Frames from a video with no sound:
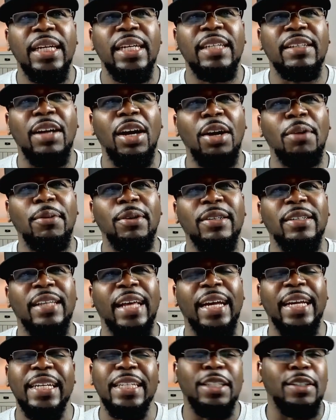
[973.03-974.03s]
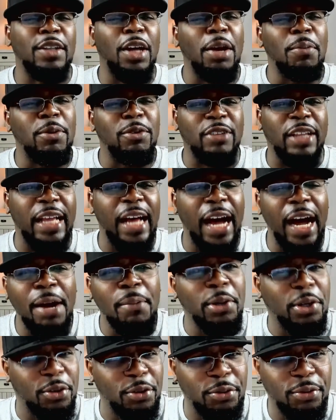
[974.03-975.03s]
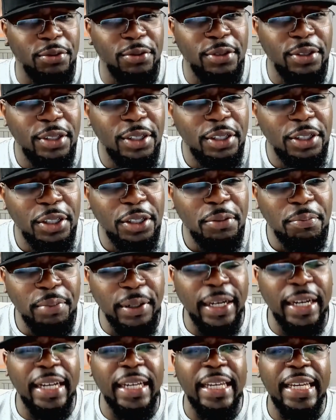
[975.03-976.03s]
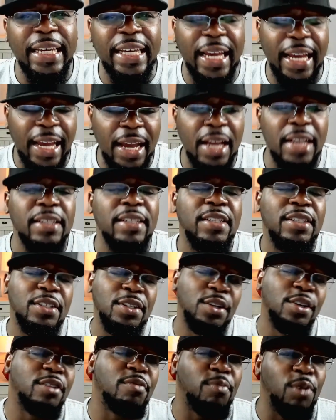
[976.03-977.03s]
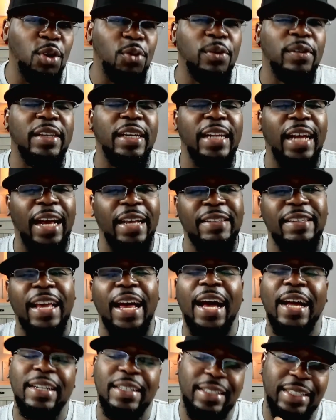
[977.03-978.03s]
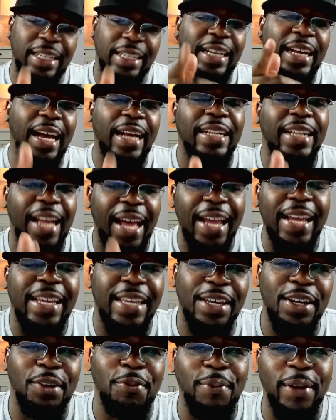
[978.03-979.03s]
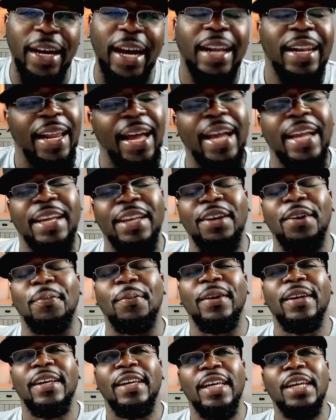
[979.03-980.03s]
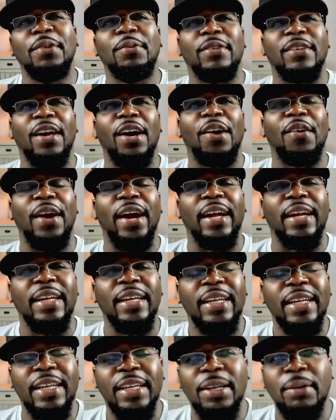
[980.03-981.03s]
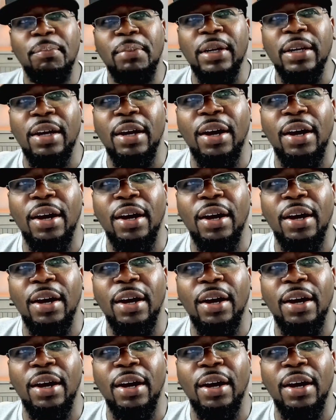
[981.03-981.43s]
almost like, he's just almost comical. But he has his serious moments, and I like him, man. I like him. He was all right. But